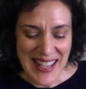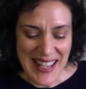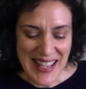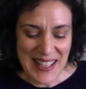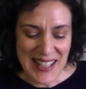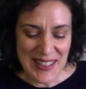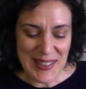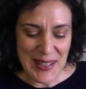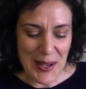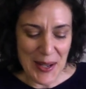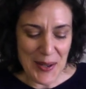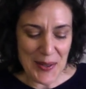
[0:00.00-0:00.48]

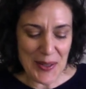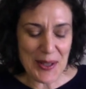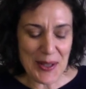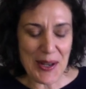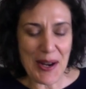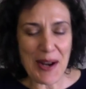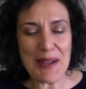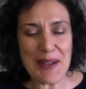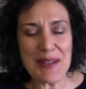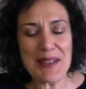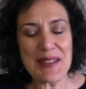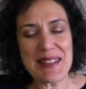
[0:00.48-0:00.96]
So the
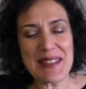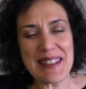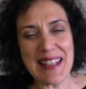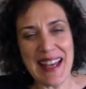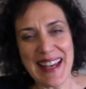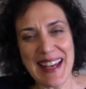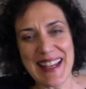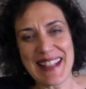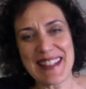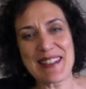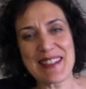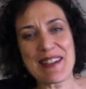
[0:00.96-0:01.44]
cardinal
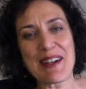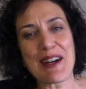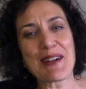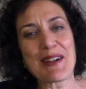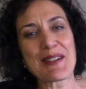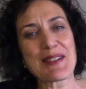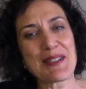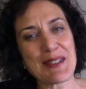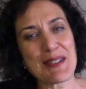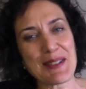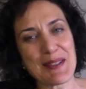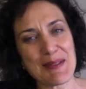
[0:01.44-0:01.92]
signs,
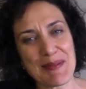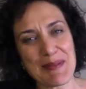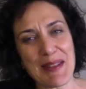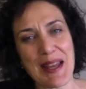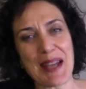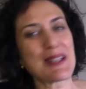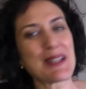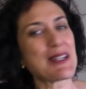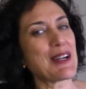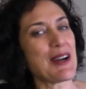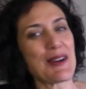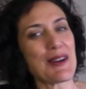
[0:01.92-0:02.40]
cardinal,
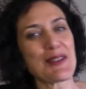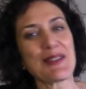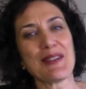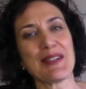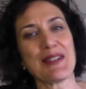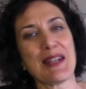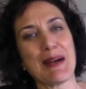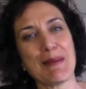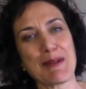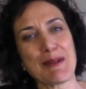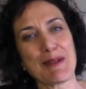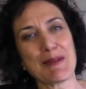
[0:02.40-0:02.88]
like cardinal
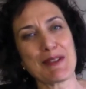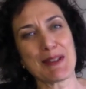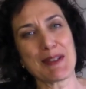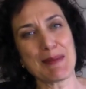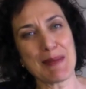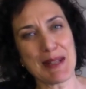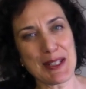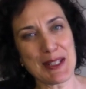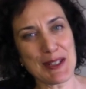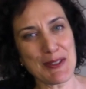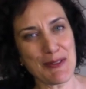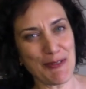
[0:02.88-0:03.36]
numbers,
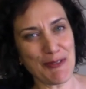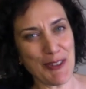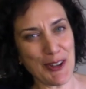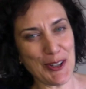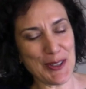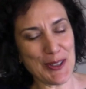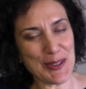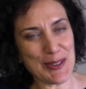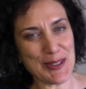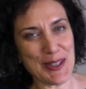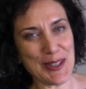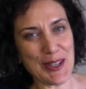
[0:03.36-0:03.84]
means
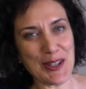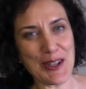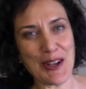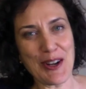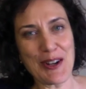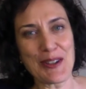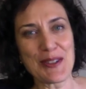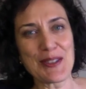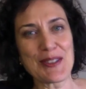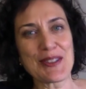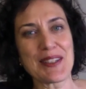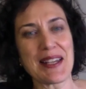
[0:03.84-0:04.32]
first. The
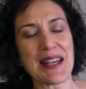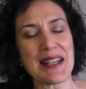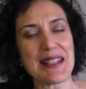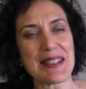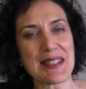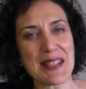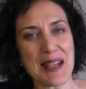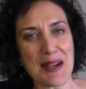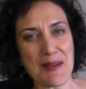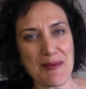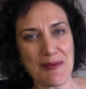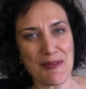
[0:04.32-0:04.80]
cardinal signs
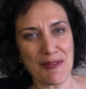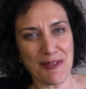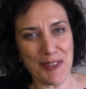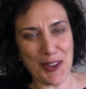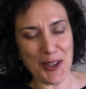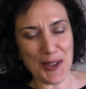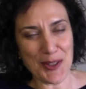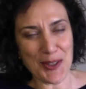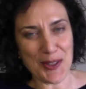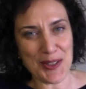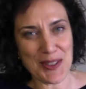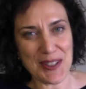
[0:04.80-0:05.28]
come
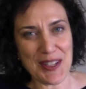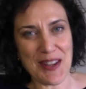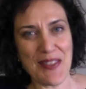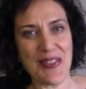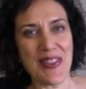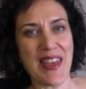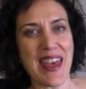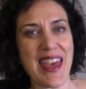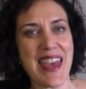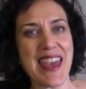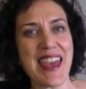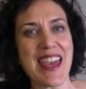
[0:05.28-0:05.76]
first.
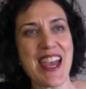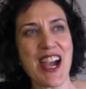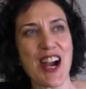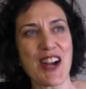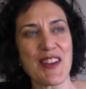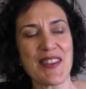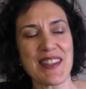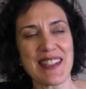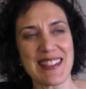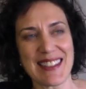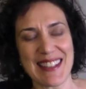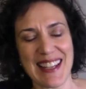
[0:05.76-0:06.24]
They are
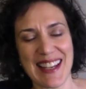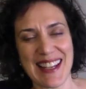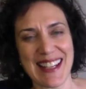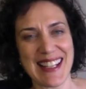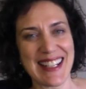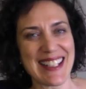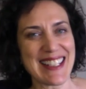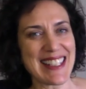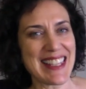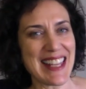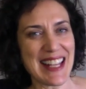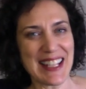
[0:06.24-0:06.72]
the
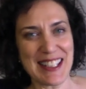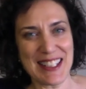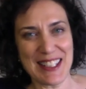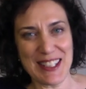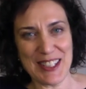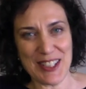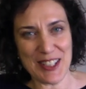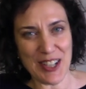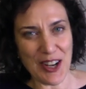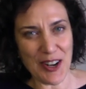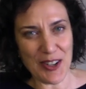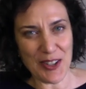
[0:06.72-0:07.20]
signs that
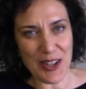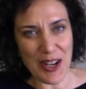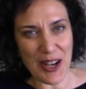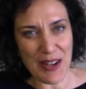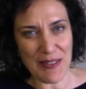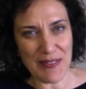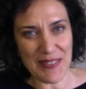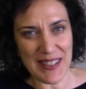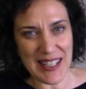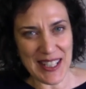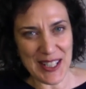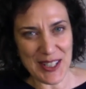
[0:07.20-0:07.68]
start
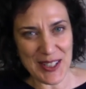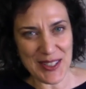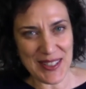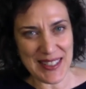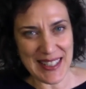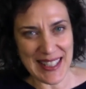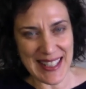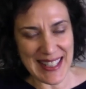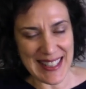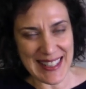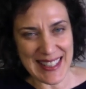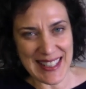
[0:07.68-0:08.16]
off each
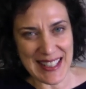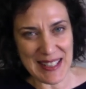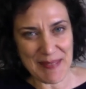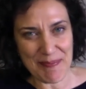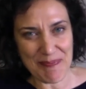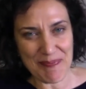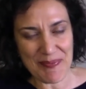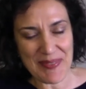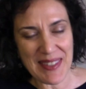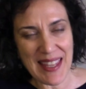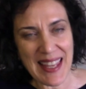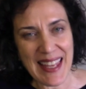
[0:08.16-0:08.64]
season.